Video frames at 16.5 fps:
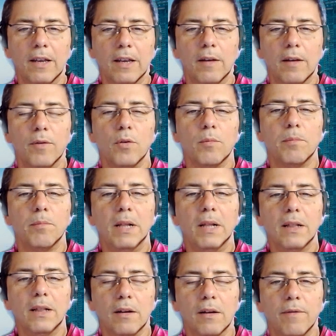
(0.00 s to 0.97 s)
If you
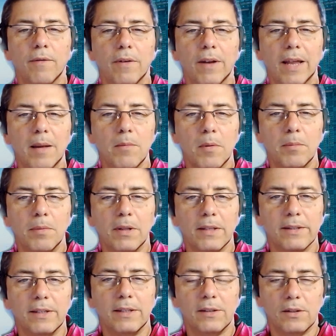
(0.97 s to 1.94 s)
build a
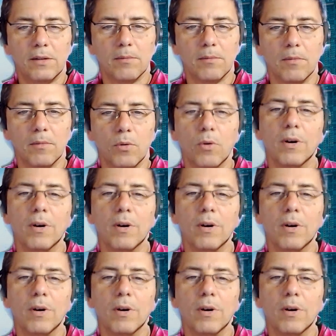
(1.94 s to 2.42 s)
flammable system